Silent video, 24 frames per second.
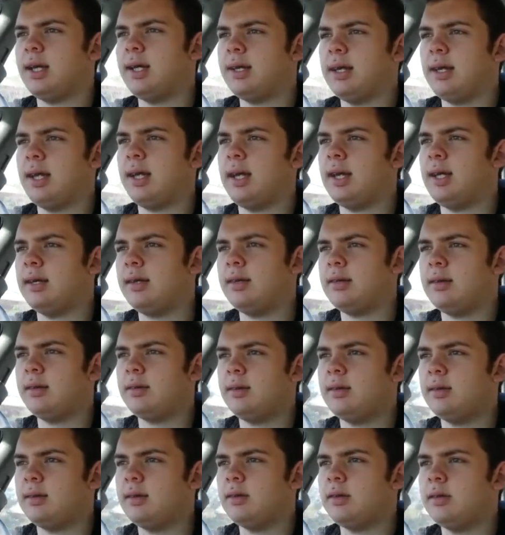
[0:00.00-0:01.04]
and then
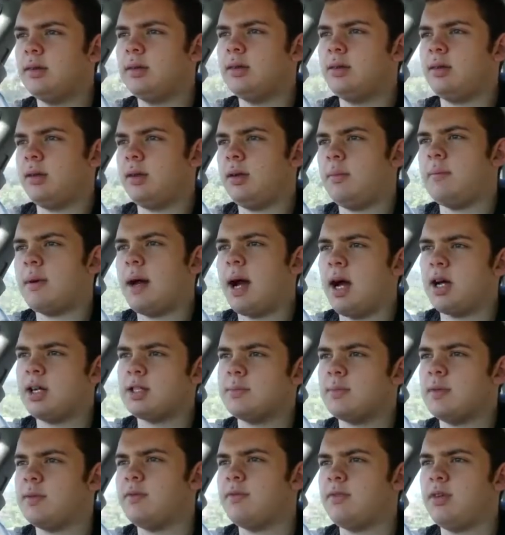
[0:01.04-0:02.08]

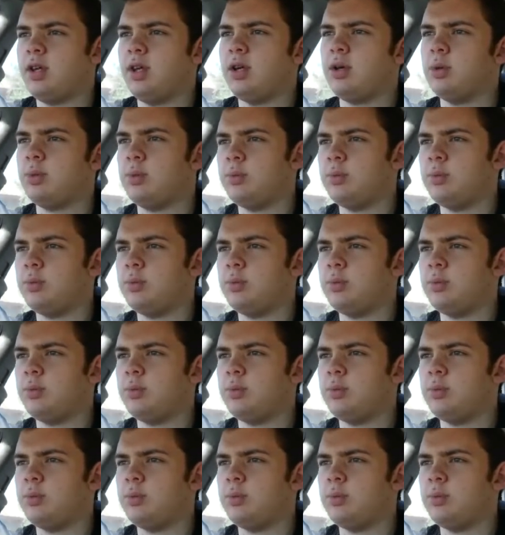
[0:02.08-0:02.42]
embarrassment for you.